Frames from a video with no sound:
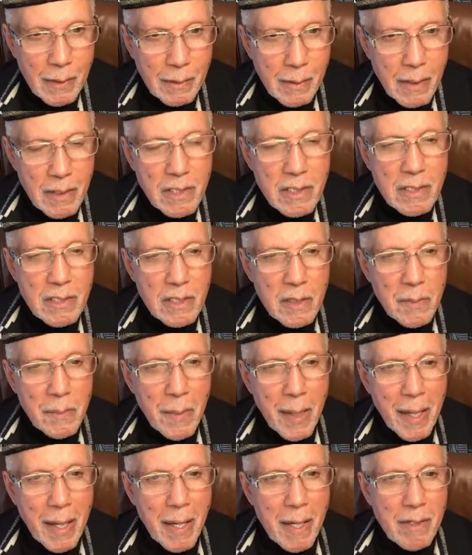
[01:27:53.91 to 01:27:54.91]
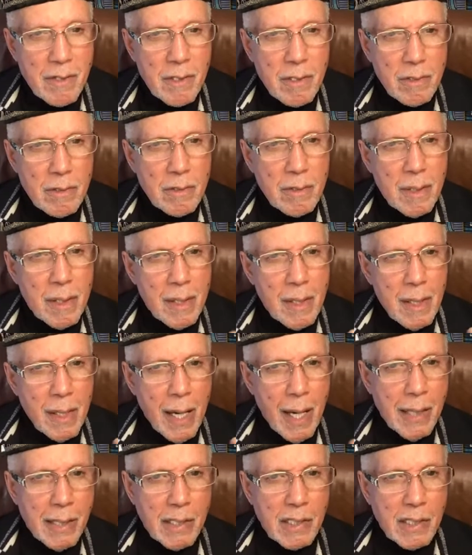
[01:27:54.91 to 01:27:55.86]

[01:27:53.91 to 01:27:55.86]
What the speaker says: This is a man who had